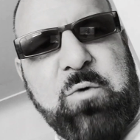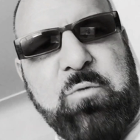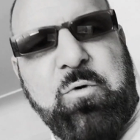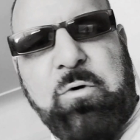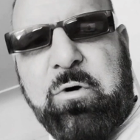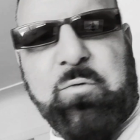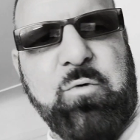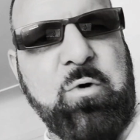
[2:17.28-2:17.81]

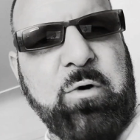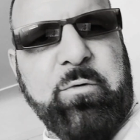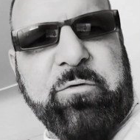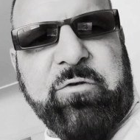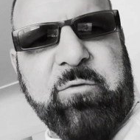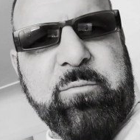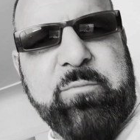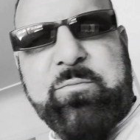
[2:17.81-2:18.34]
World at War
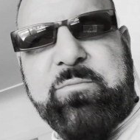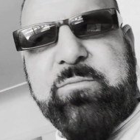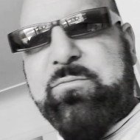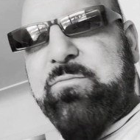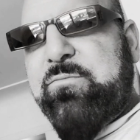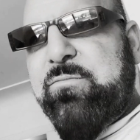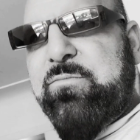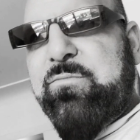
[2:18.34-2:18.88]
was the
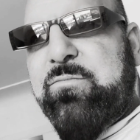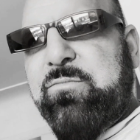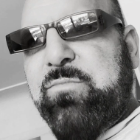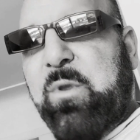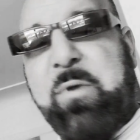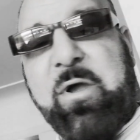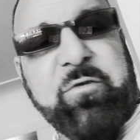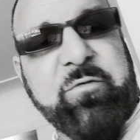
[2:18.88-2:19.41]

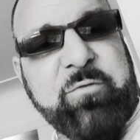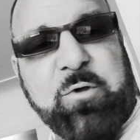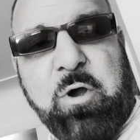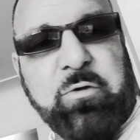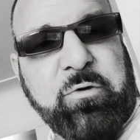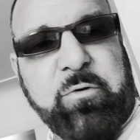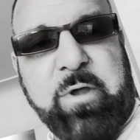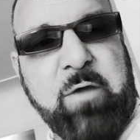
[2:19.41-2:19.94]
the best of
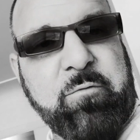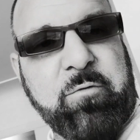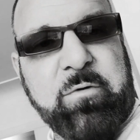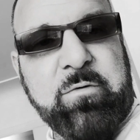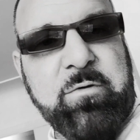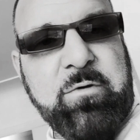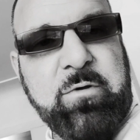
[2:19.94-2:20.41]
Call of Duty ever